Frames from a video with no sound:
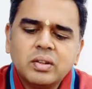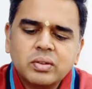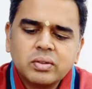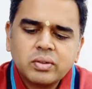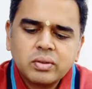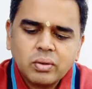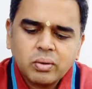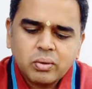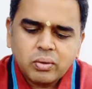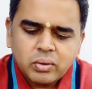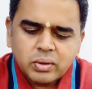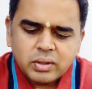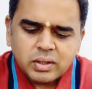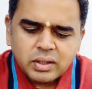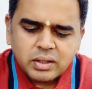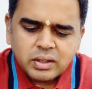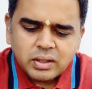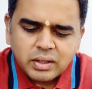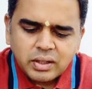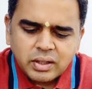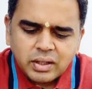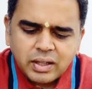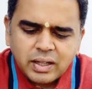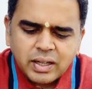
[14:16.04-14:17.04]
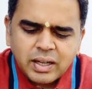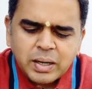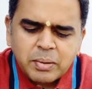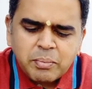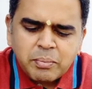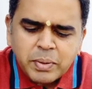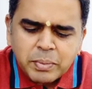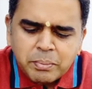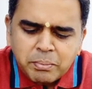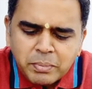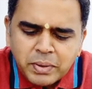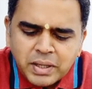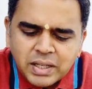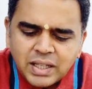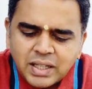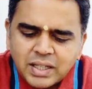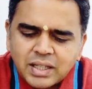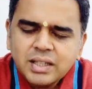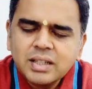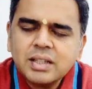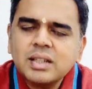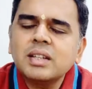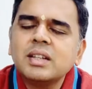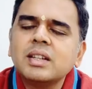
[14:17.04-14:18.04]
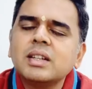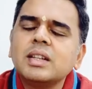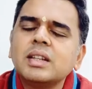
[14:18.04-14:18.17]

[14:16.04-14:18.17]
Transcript: So, remembering